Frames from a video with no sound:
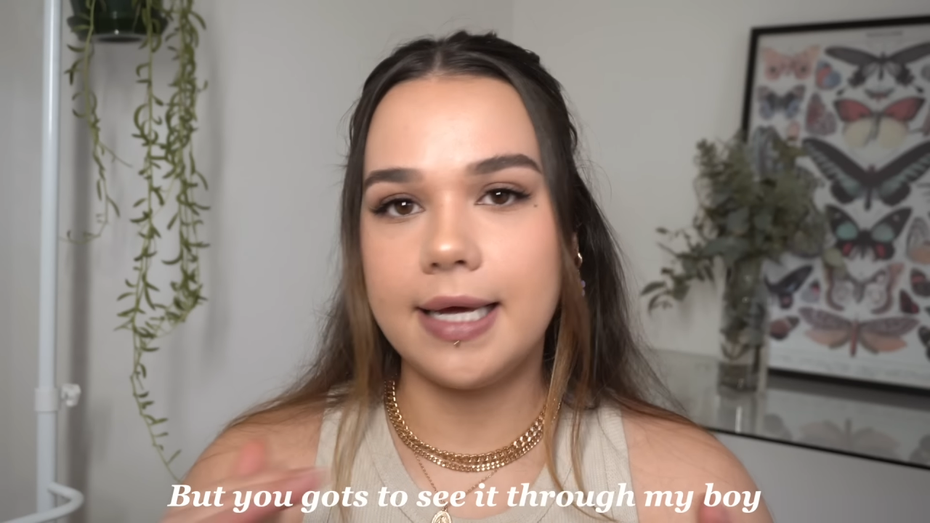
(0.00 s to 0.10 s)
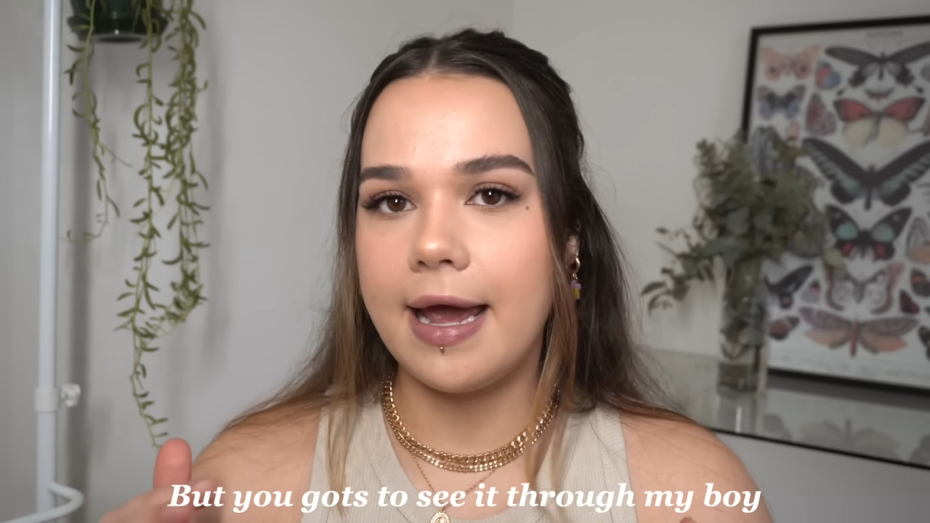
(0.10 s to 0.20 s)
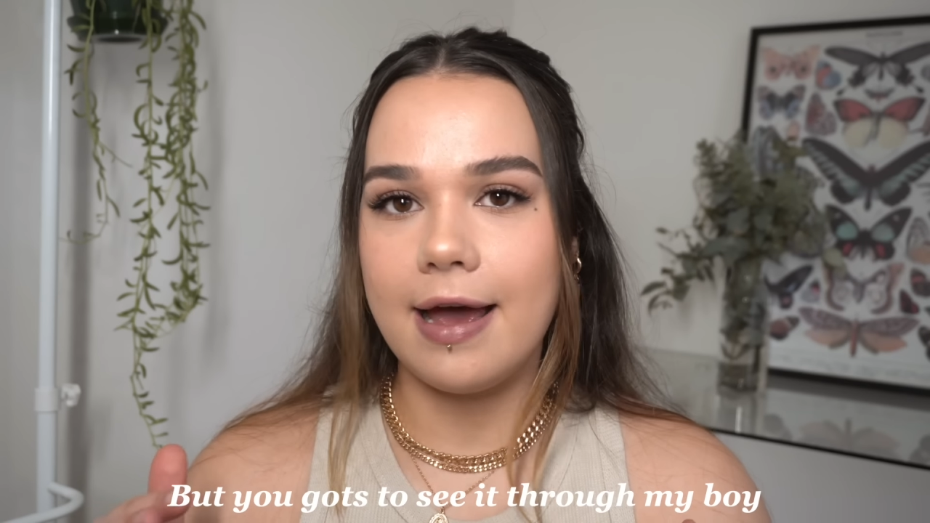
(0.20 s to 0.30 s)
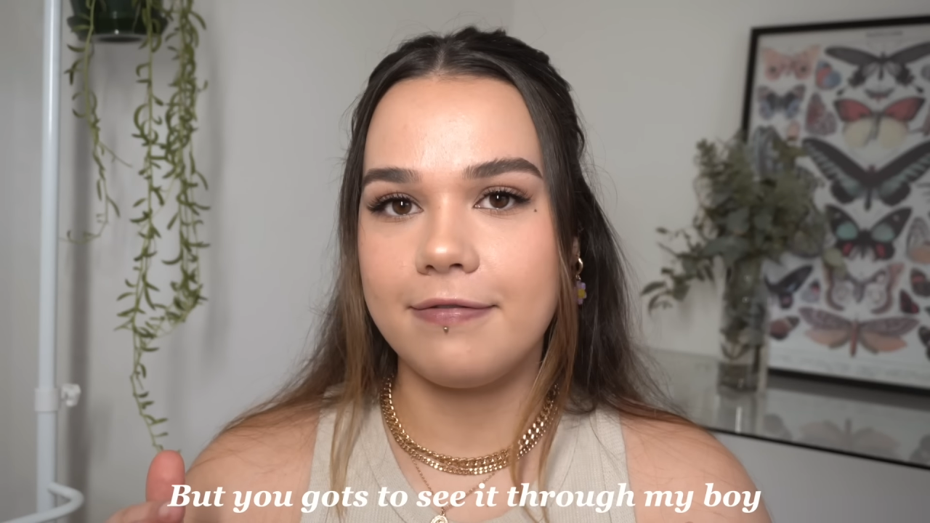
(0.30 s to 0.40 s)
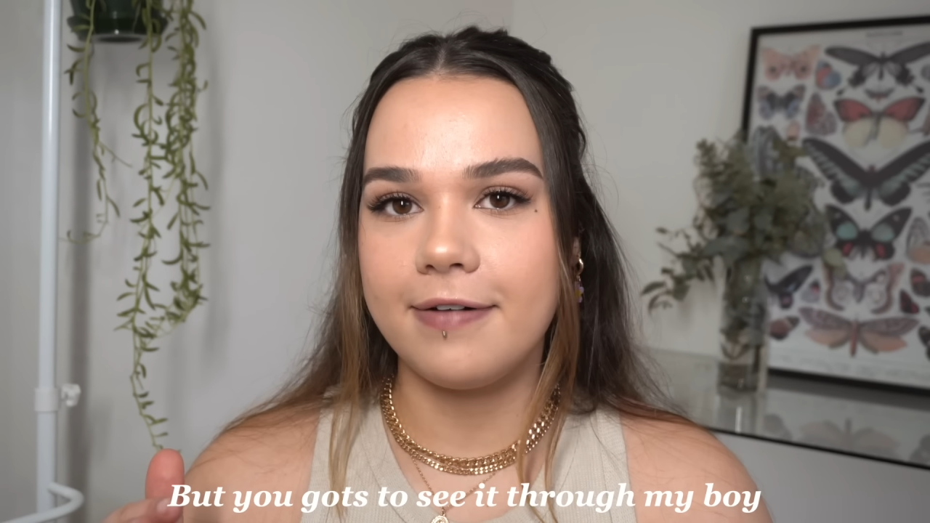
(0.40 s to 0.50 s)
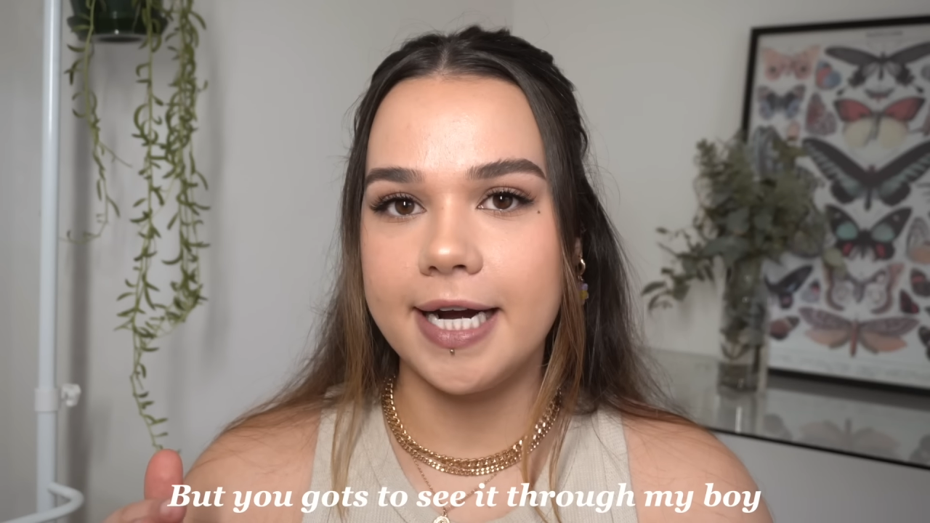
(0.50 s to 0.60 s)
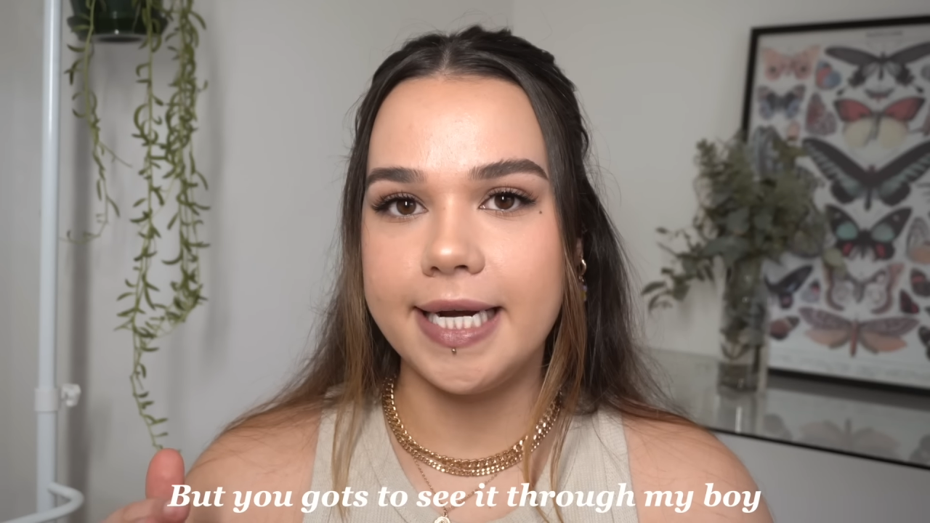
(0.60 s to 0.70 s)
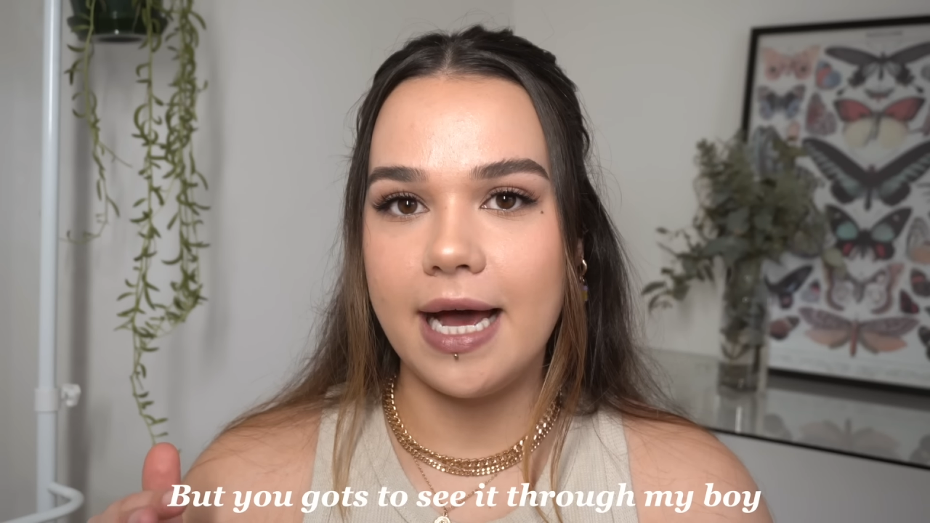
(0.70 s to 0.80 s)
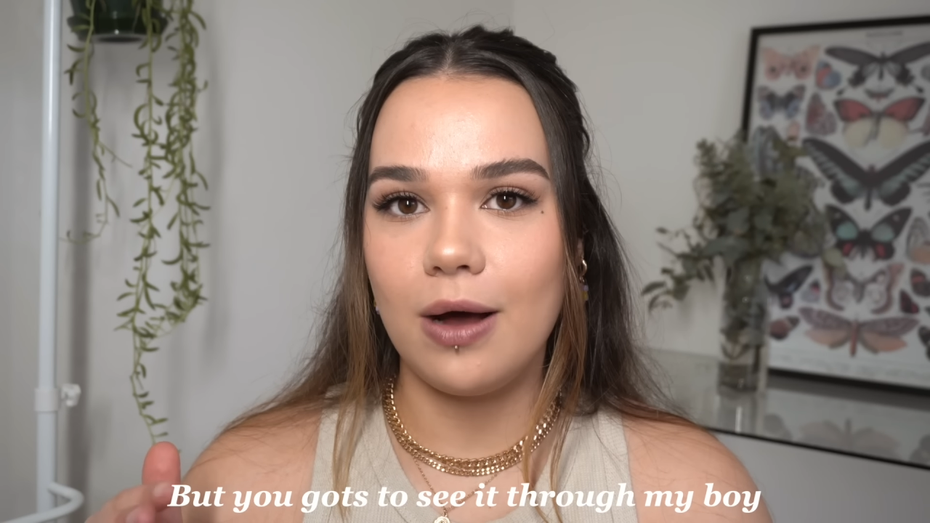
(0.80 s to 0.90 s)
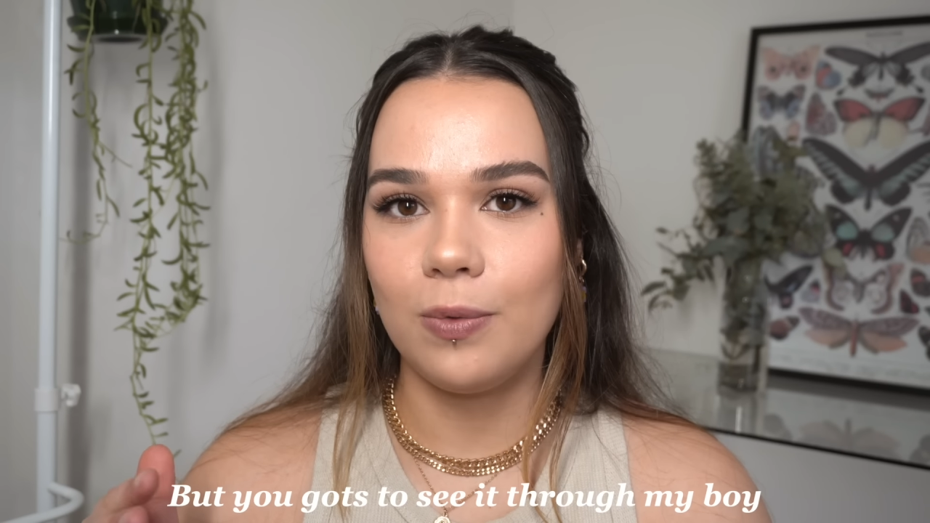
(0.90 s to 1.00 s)
hair-free
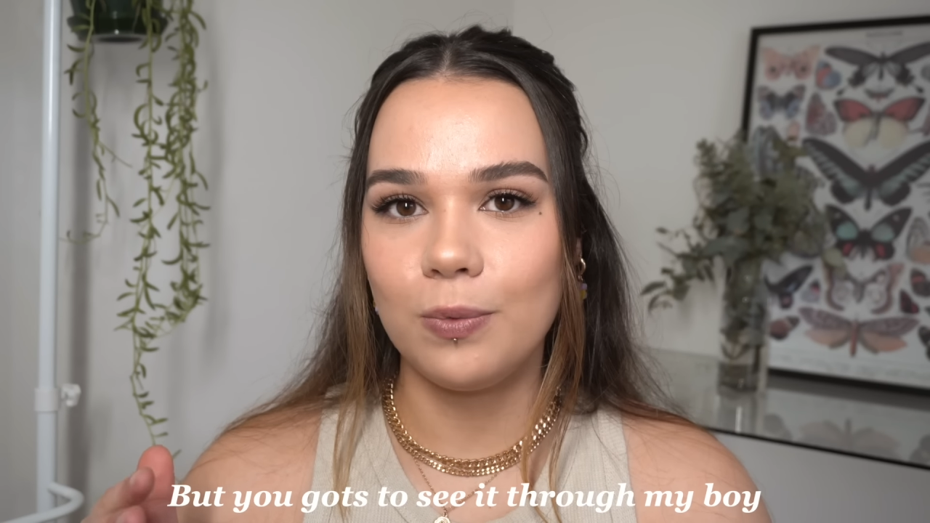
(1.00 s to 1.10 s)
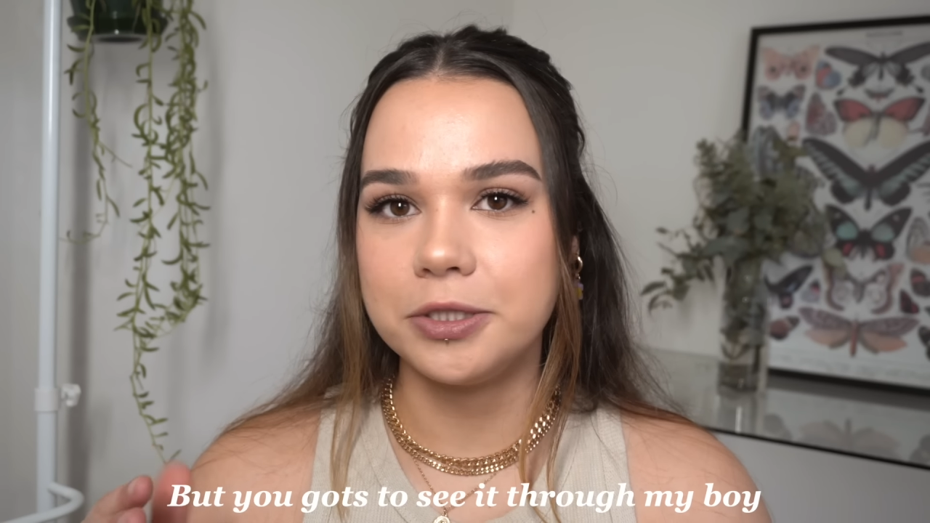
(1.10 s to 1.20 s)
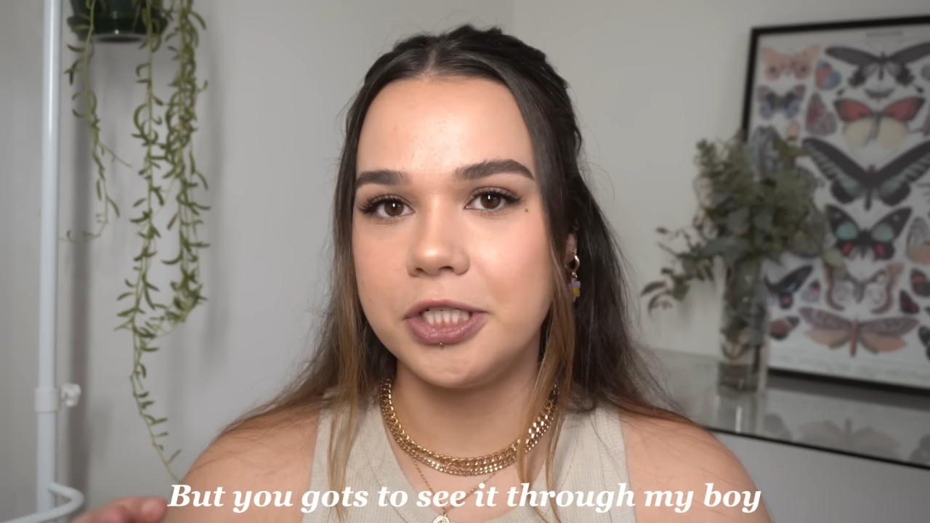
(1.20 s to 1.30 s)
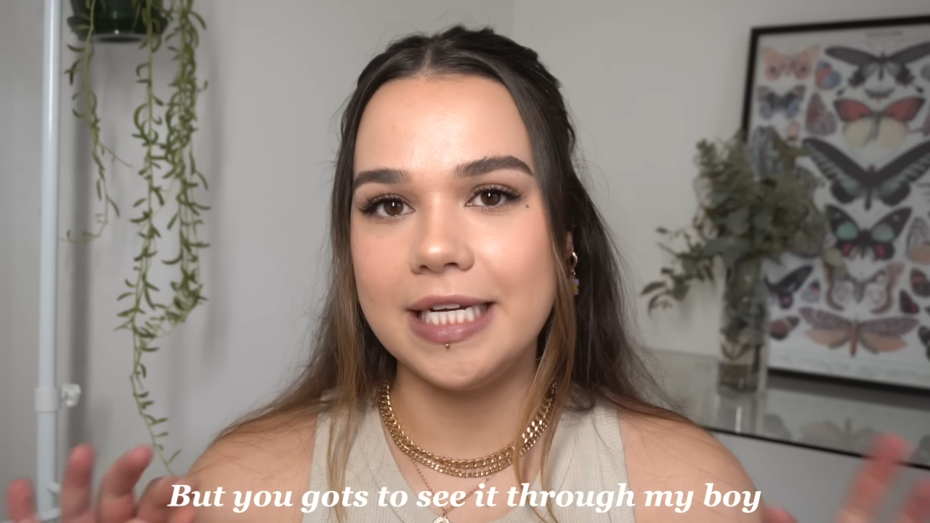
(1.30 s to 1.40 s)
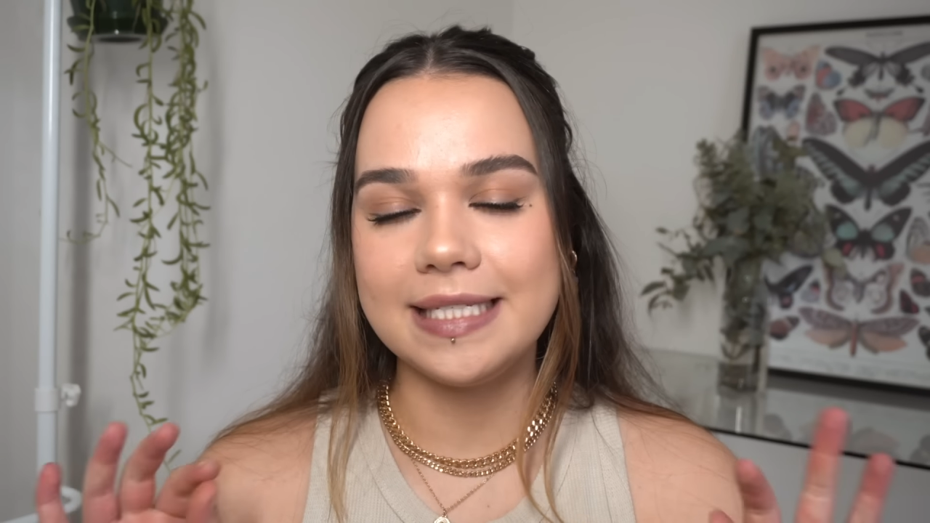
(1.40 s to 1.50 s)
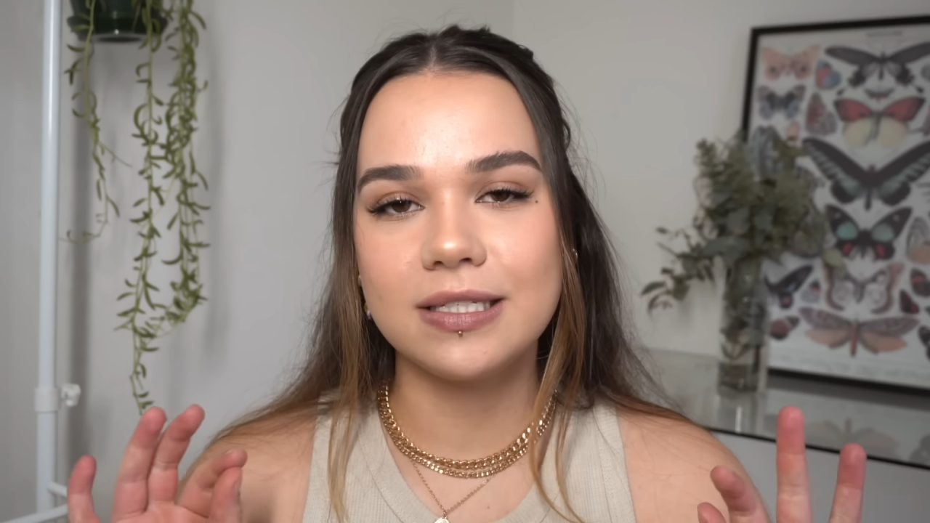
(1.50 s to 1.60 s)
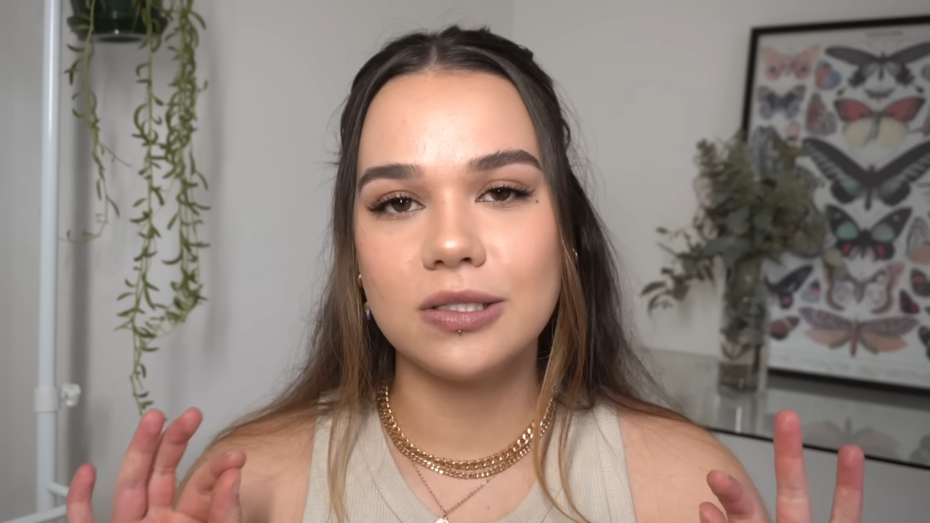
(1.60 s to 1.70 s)
now, which is